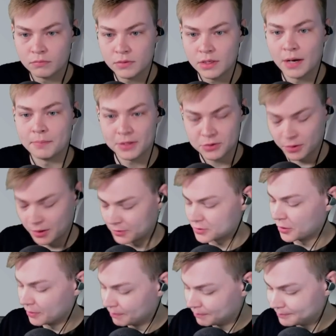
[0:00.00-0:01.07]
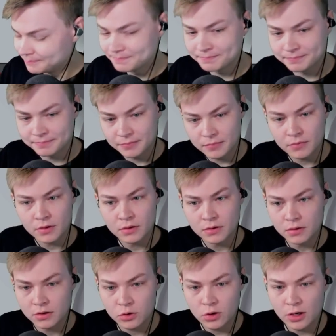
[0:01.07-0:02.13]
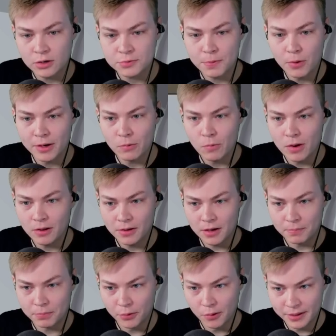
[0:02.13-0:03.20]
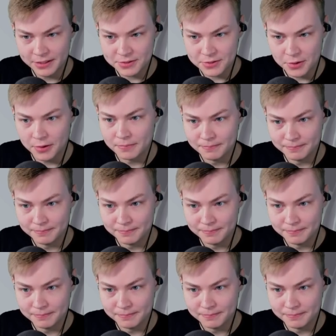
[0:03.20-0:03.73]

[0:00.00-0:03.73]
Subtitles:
Yeah, that's what I was doing. Crossbowing while brewing is good.